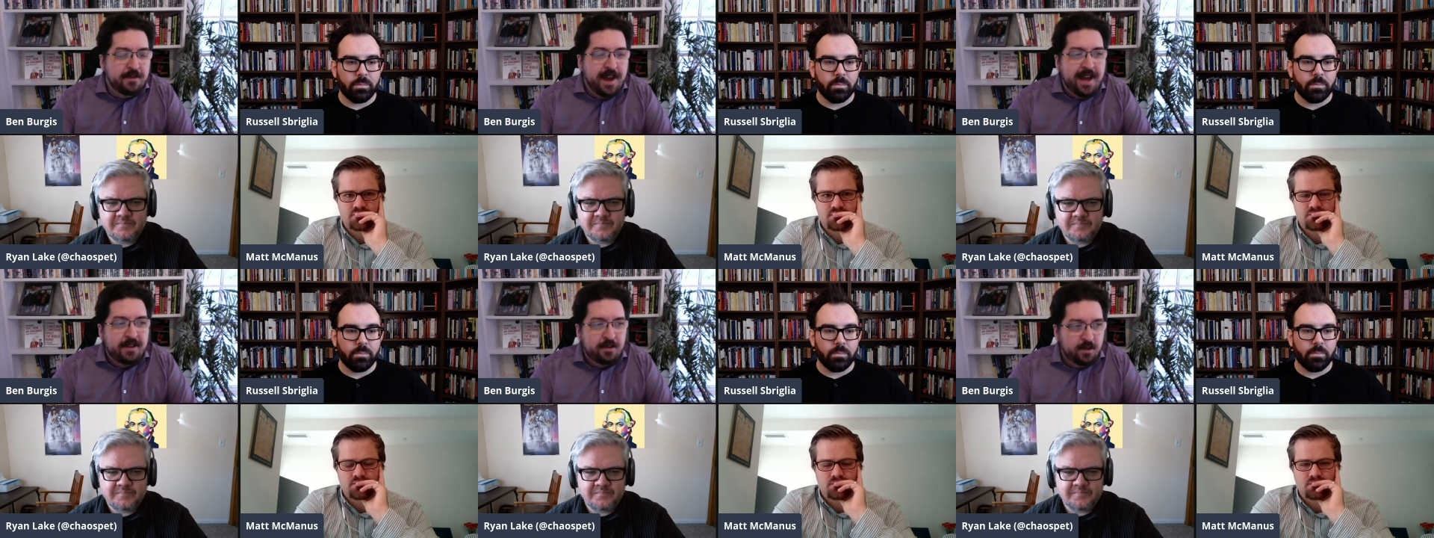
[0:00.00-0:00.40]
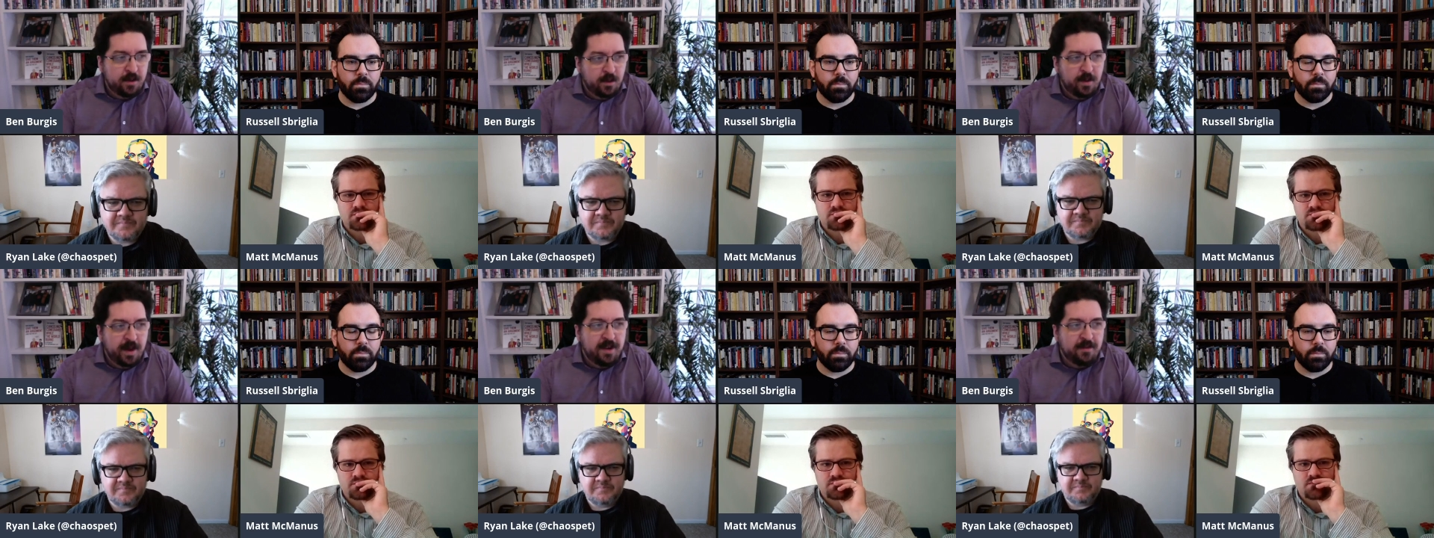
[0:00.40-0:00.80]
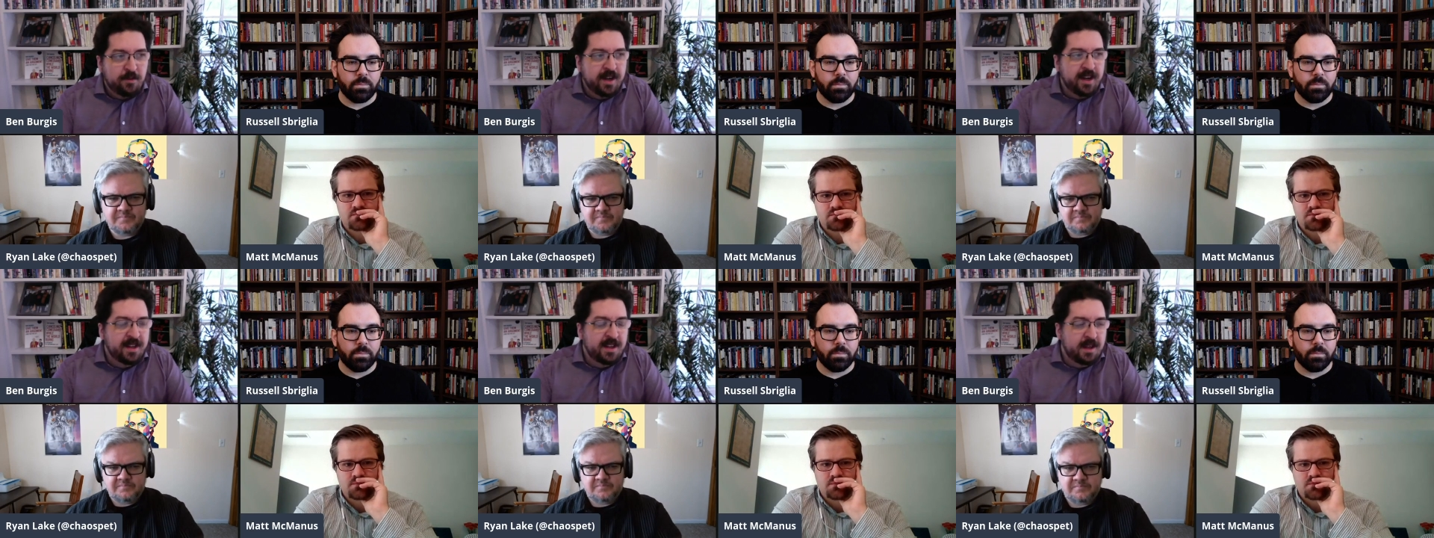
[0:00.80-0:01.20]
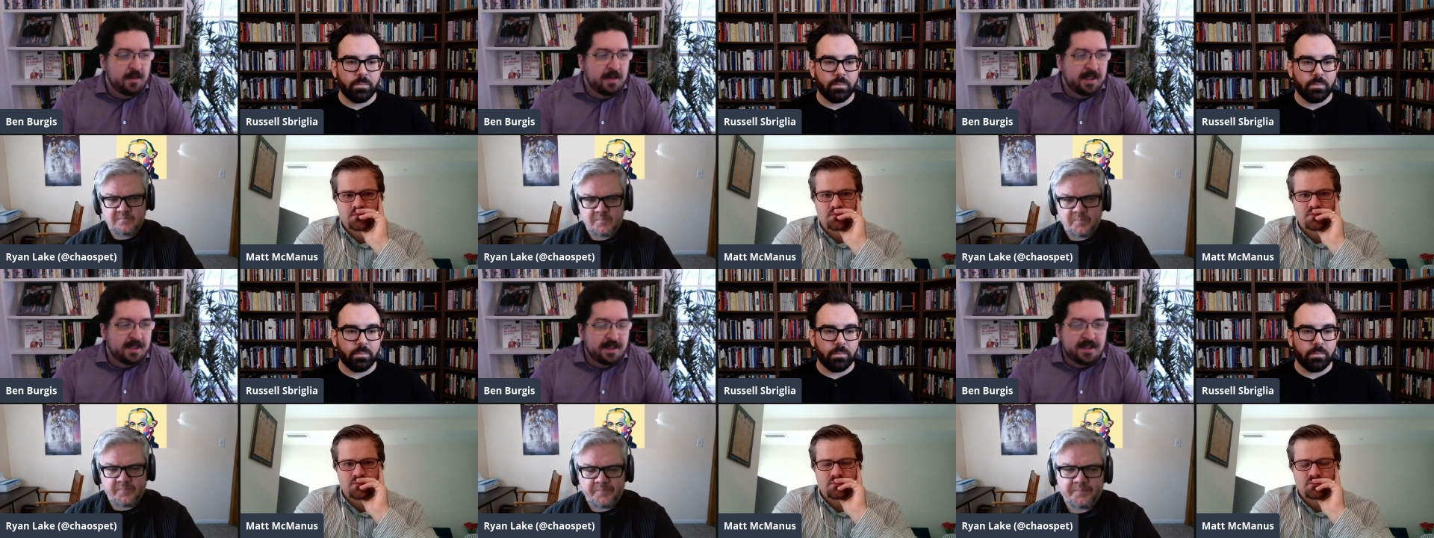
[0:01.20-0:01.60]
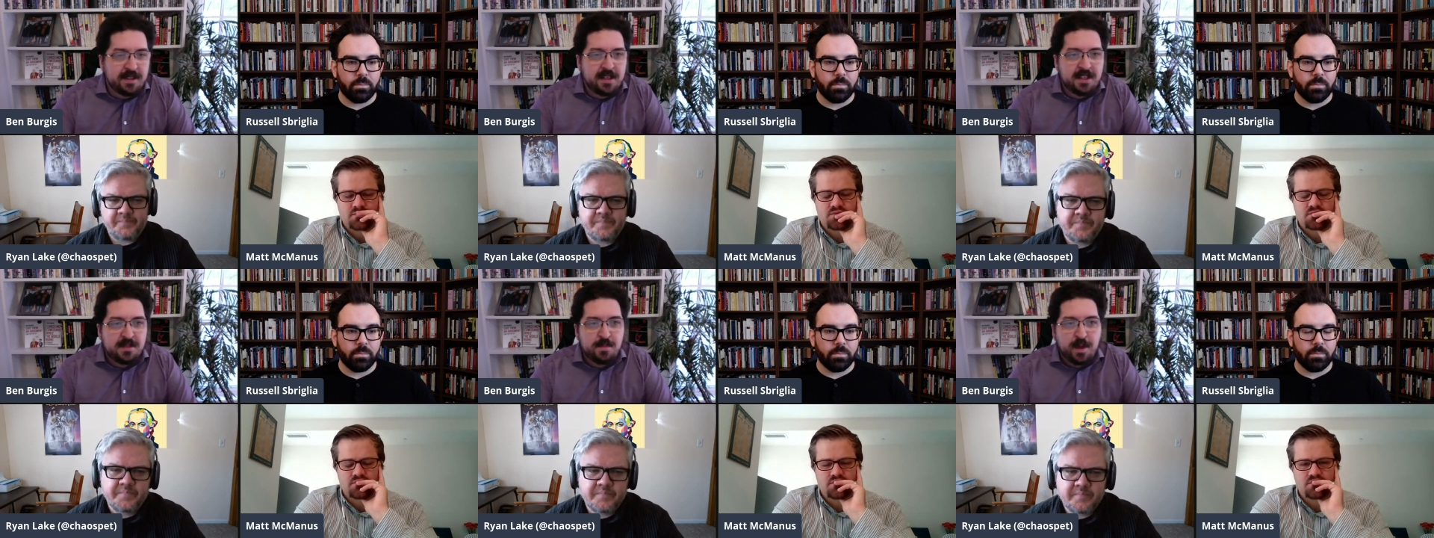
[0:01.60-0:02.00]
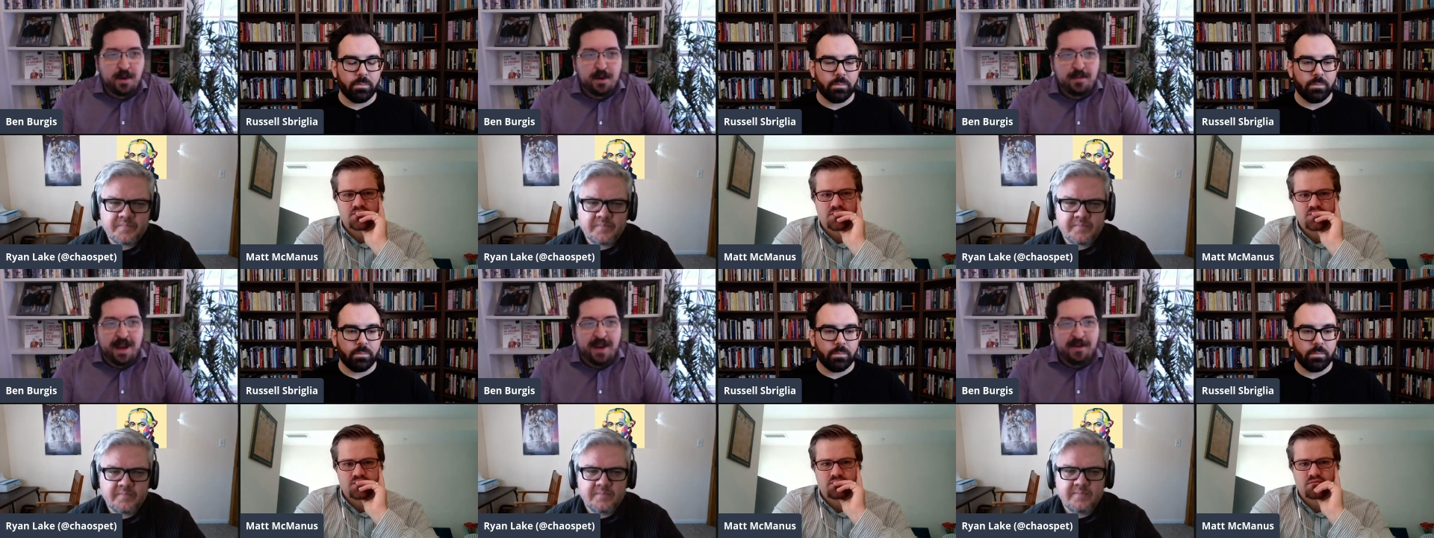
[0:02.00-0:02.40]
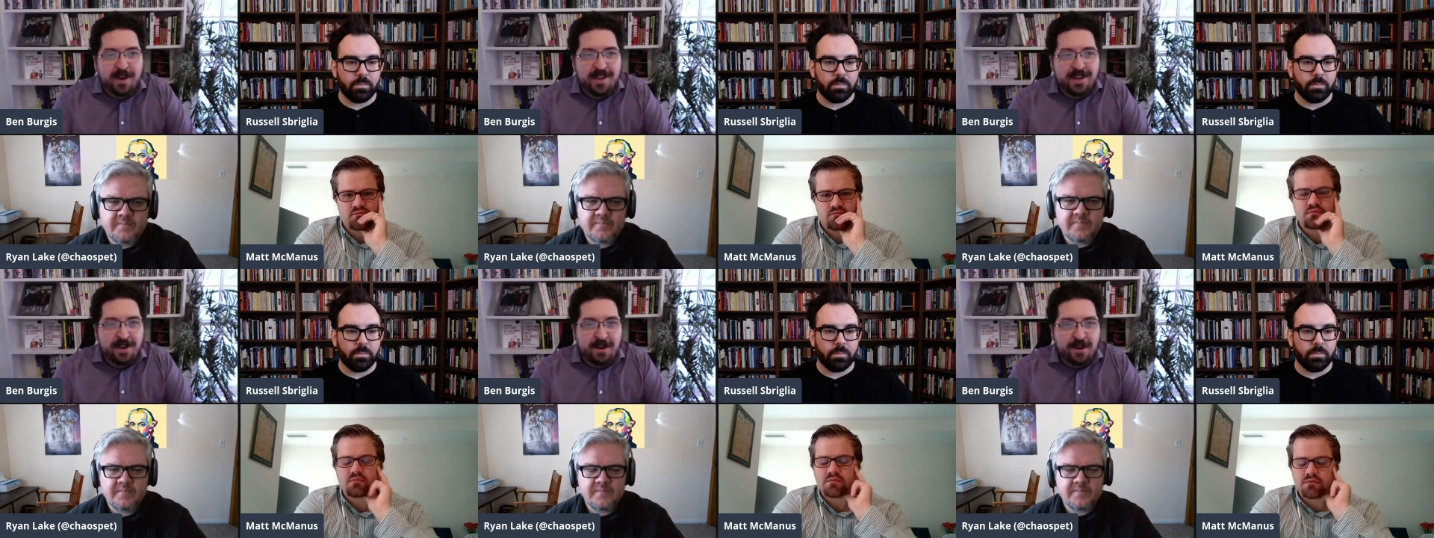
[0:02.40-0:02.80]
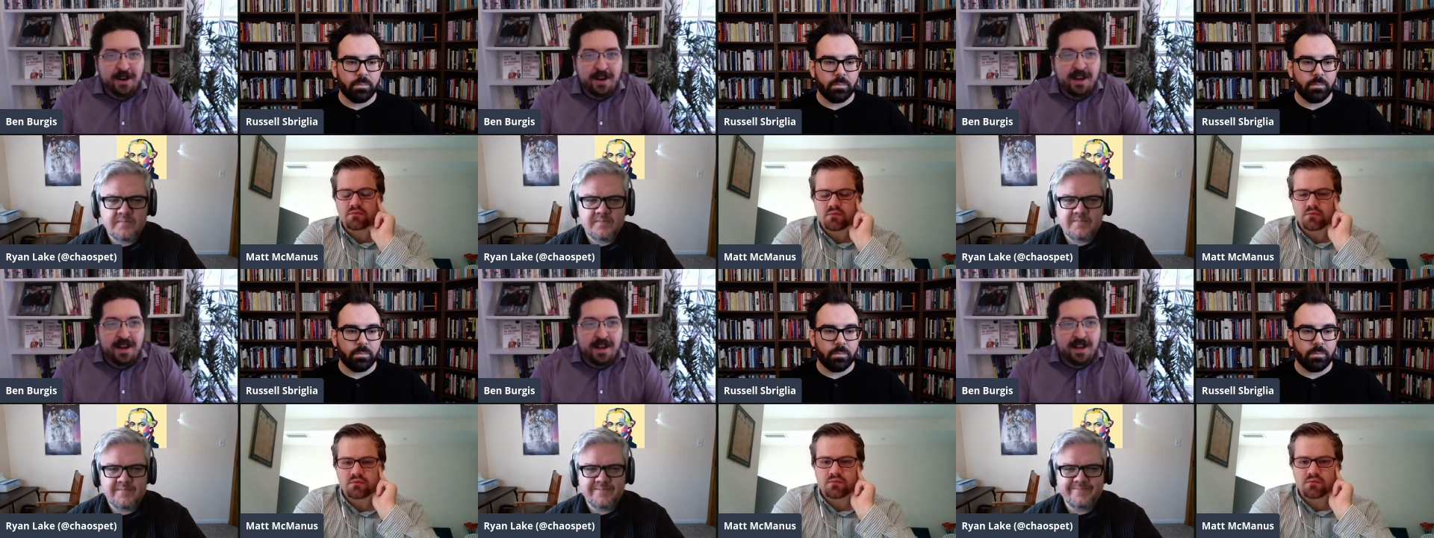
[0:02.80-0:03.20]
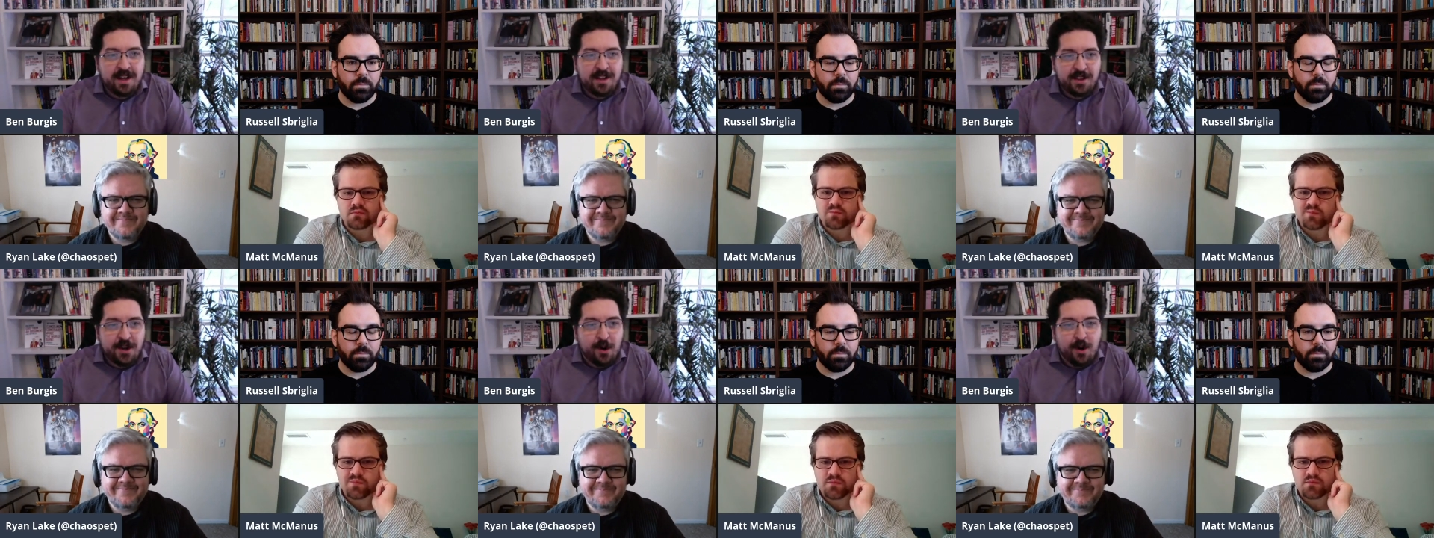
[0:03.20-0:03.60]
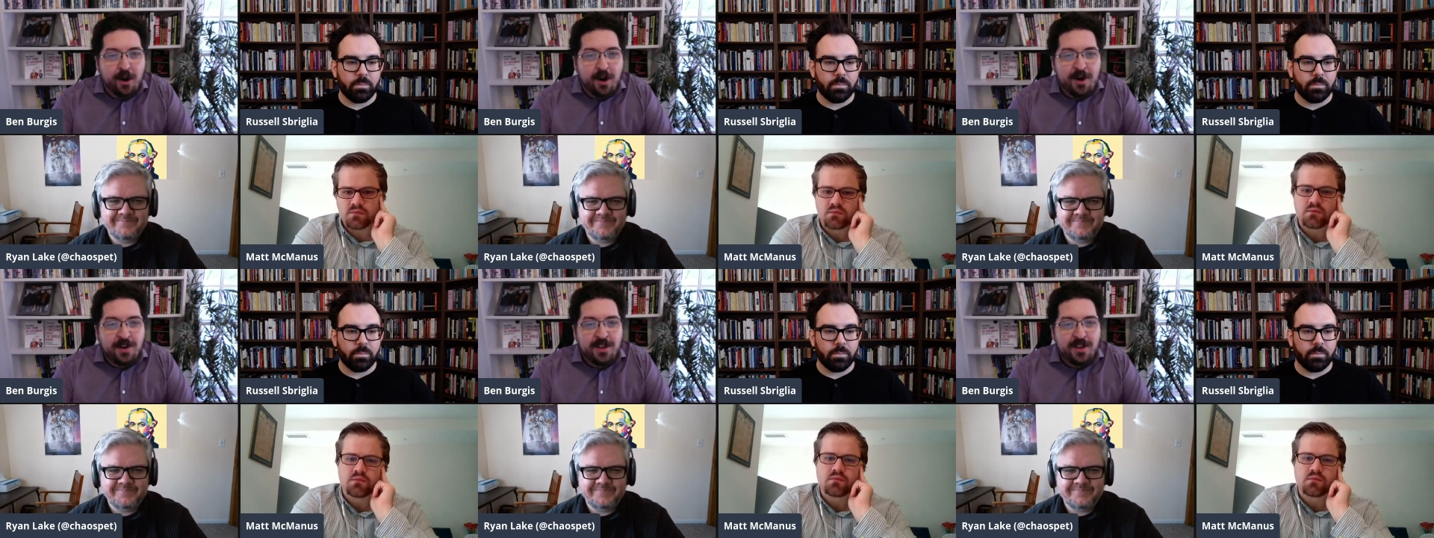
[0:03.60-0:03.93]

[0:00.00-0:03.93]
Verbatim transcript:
Speaker 1: factual way of reading them is it's a dispute about whether there are